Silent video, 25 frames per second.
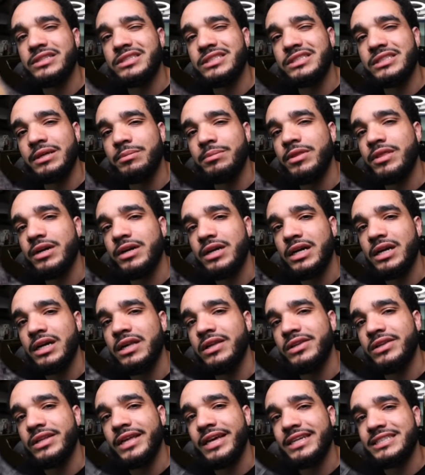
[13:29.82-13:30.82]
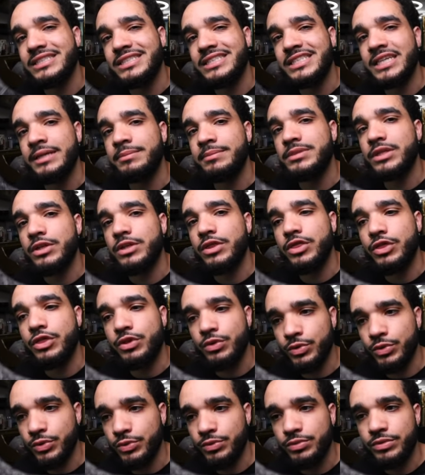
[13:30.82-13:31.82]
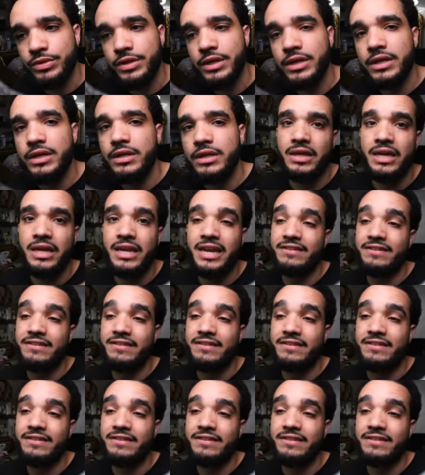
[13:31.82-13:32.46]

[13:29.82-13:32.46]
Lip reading: some of the color that seeped through. And